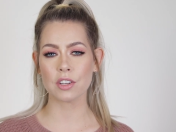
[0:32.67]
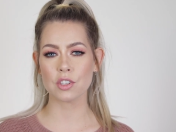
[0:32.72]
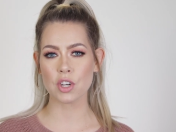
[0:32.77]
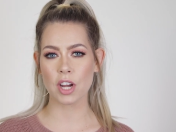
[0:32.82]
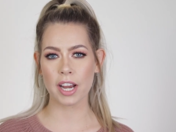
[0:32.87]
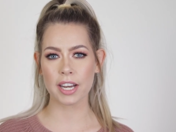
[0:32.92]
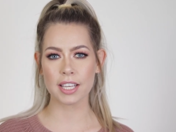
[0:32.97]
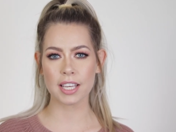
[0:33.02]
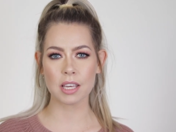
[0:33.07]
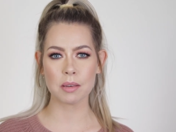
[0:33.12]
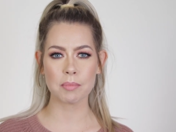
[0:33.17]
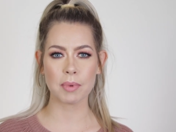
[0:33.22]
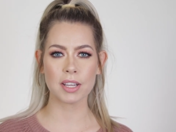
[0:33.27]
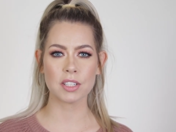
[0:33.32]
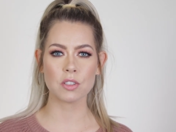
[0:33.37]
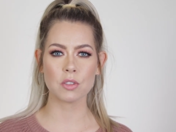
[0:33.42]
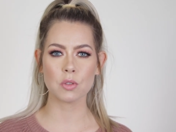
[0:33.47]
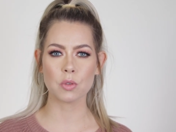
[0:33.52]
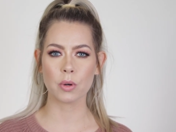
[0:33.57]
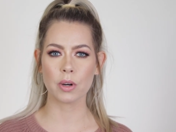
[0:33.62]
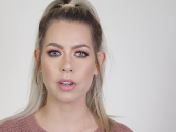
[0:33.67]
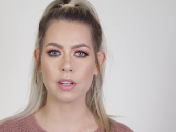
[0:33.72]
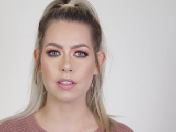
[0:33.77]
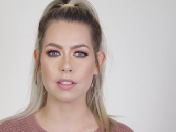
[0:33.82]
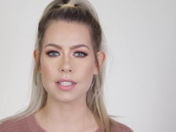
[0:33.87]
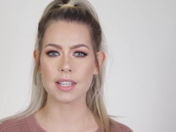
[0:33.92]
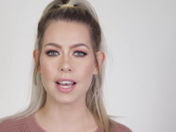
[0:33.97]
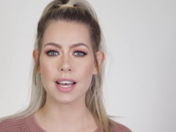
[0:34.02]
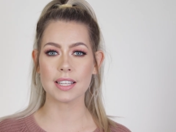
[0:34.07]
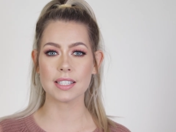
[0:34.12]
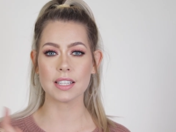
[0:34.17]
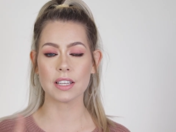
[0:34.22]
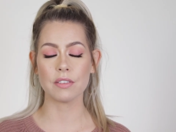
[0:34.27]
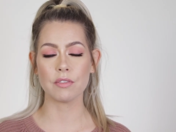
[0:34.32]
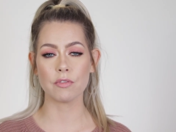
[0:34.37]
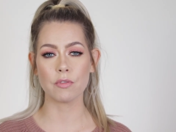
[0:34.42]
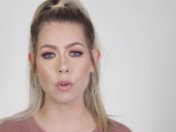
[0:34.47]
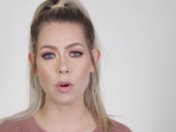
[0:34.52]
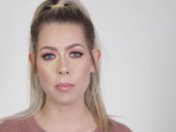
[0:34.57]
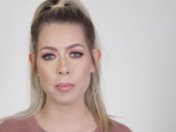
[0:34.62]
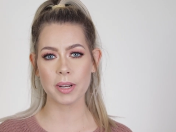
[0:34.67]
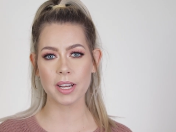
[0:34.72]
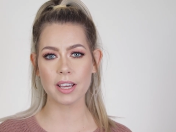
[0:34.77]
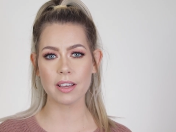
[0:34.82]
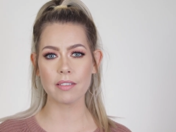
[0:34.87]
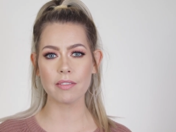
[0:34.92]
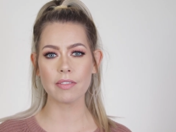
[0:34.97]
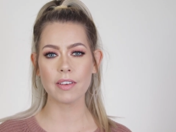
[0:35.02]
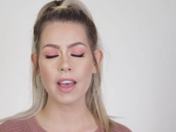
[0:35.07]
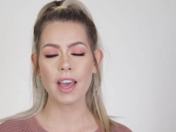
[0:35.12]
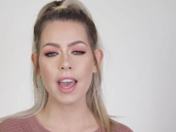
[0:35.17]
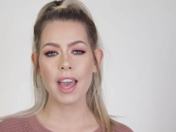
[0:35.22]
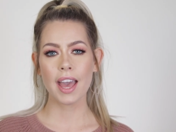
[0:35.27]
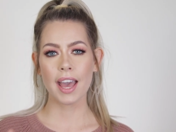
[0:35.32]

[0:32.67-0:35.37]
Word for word: try to keep my tutorials as informative,